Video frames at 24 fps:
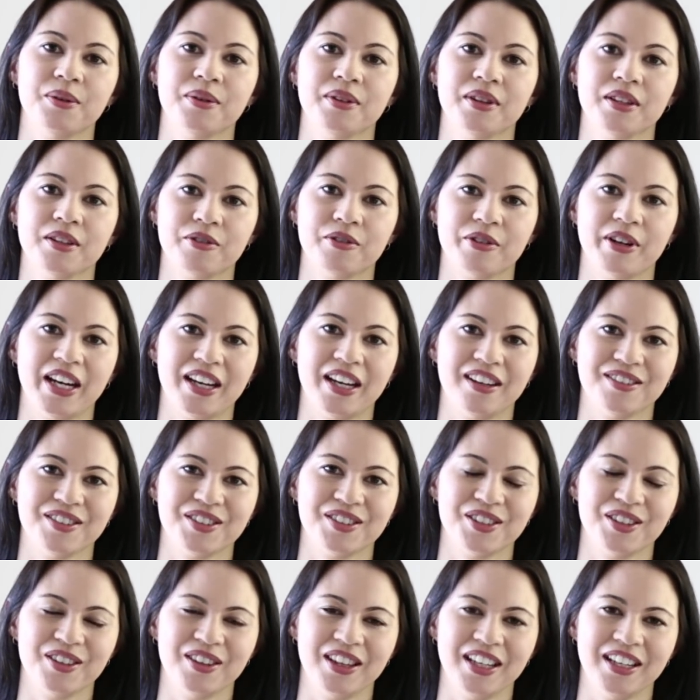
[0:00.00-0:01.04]
and the ground
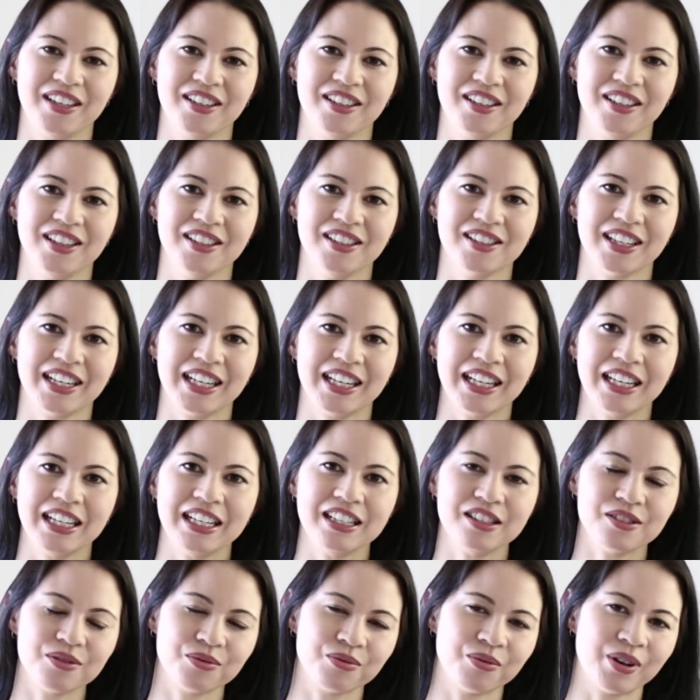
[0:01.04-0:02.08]
so that it's at
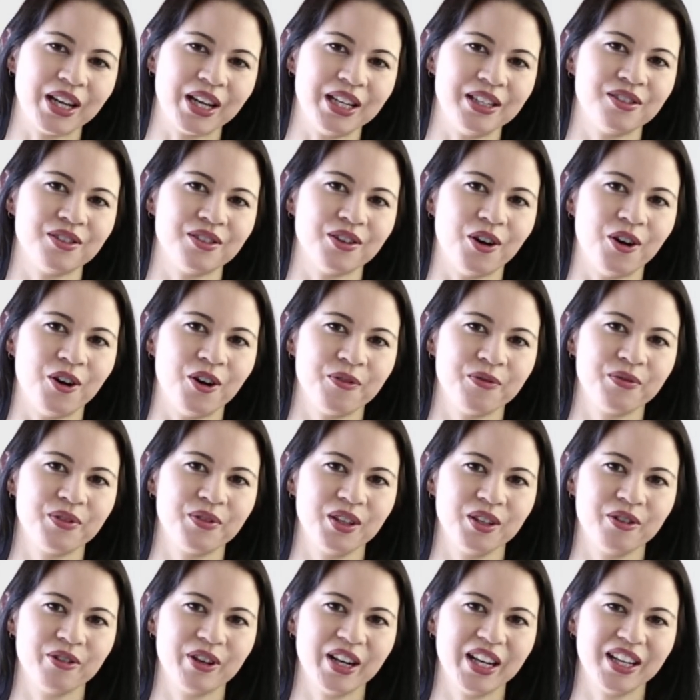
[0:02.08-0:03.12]
least raised off the
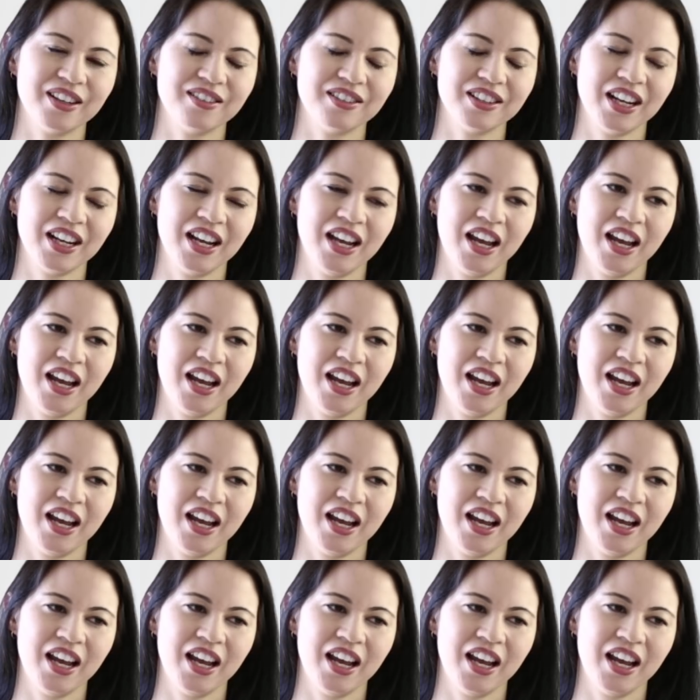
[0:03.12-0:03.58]
ground.